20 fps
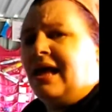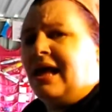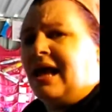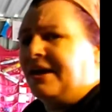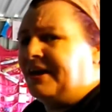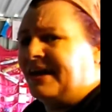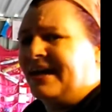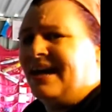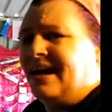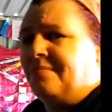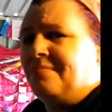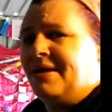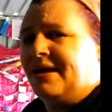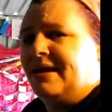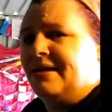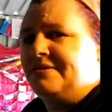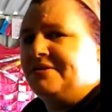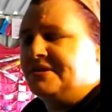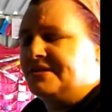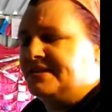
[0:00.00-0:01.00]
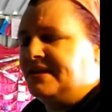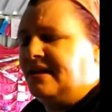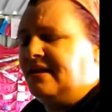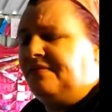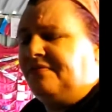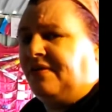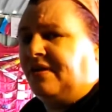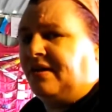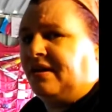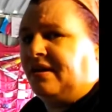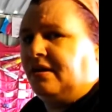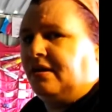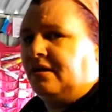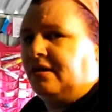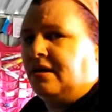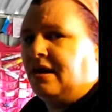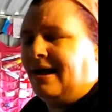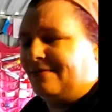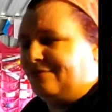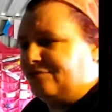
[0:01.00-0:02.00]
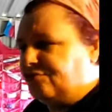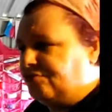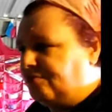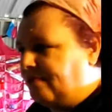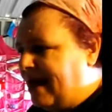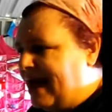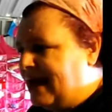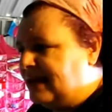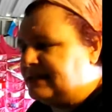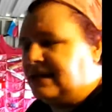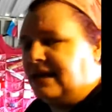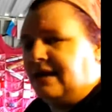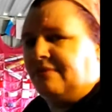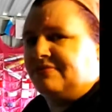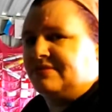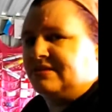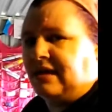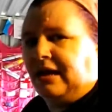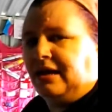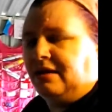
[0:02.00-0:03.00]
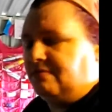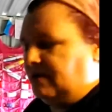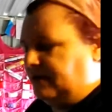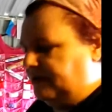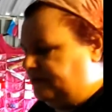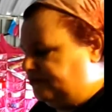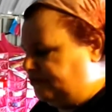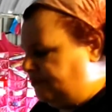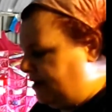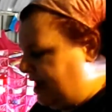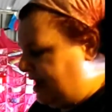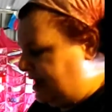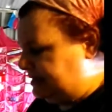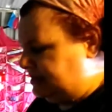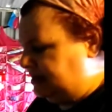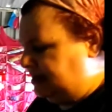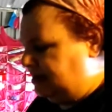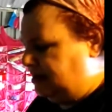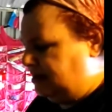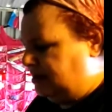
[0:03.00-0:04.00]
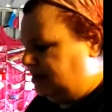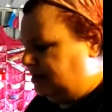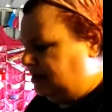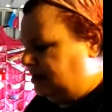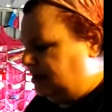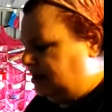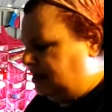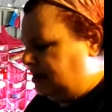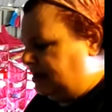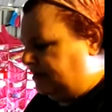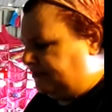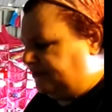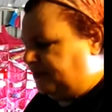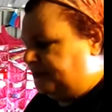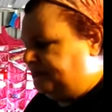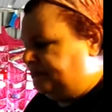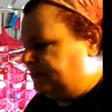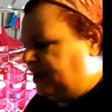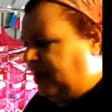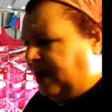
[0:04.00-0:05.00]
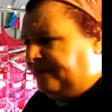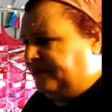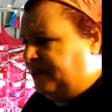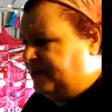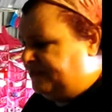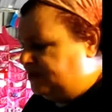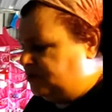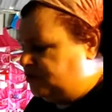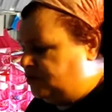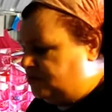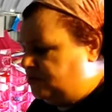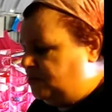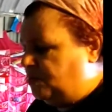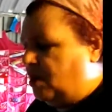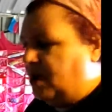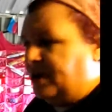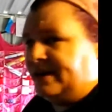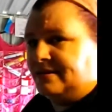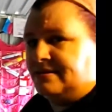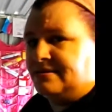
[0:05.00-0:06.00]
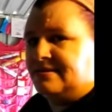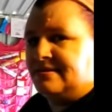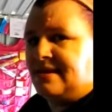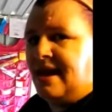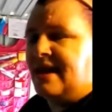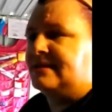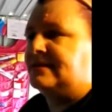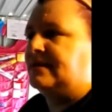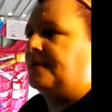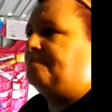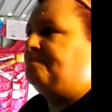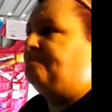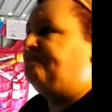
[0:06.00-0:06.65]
and I can't make head nor tail of it. I've tried, I've sat here and I've tried, and I've even done what it said.